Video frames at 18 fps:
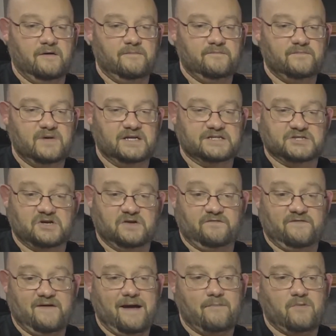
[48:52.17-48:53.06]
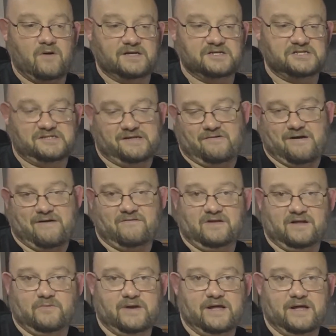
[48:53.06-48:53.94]
It's good fabric. It's just they were having a
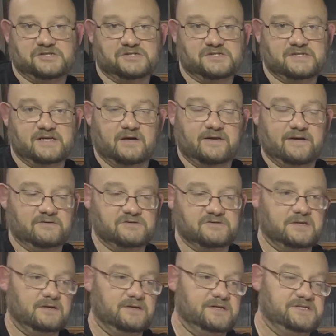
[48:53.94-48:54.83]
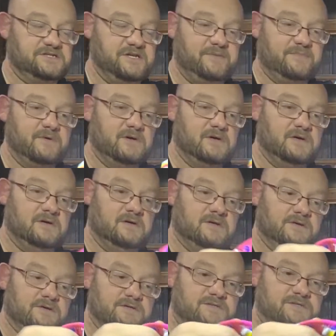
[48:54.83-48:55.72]
liquidation sale and they were selling it cheap.
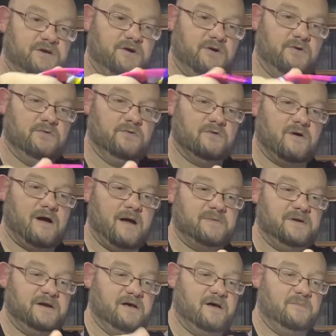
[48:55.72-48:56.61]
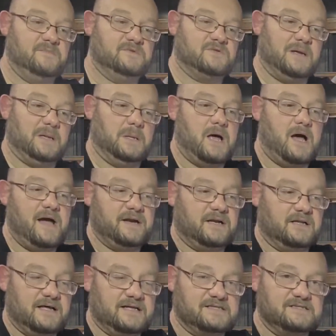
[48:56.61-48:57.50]
So grabbed it up. So I line a
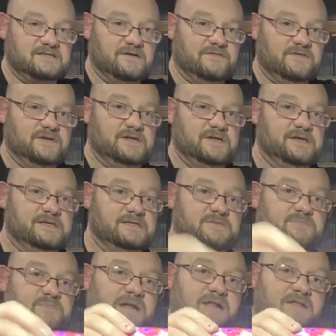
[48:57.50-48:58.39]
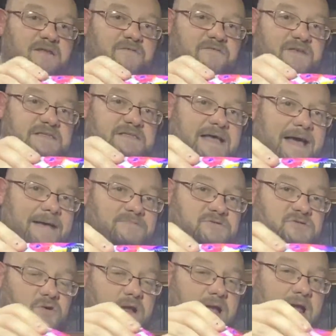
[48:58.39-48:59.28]
lot of stuff in this, but I love these
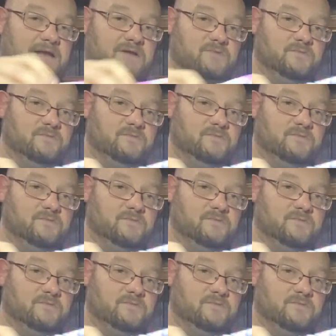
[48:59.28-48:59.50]
abstract,